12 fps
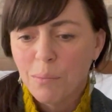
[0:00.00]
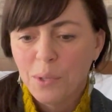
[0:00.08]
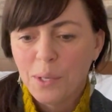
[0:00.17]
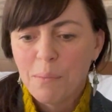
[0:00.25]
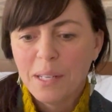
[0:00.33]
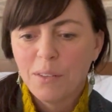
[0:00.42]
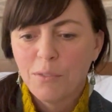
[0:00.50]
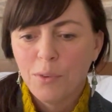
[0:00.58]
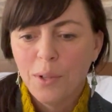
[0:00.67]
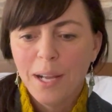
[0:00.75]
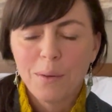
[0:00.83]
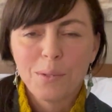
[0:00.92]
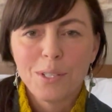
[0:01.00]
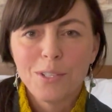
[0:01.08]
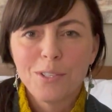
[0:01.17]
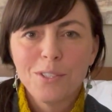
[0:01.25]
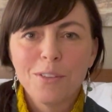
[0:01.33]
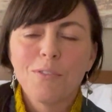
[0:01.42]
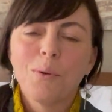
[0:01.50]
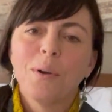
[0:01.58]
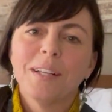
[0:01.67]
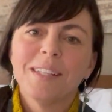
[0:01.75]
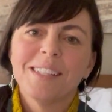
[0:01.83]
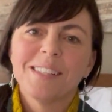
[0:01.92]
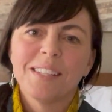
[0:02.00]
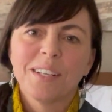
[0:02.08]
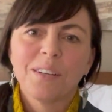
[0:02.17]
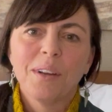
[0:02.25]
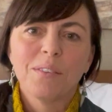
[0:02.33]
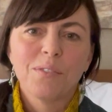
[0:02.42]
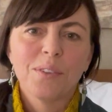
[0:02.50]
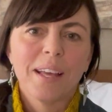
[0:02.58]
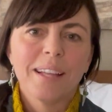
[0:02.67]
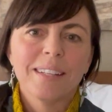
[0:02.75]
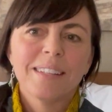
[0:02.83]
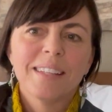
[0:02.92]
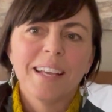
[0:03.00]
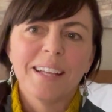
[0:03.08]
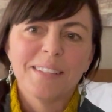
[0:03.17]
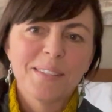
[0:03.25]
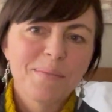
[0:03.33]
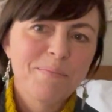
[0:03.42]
pretty meaningful acquisitions if you wanted to stick around for that at the end.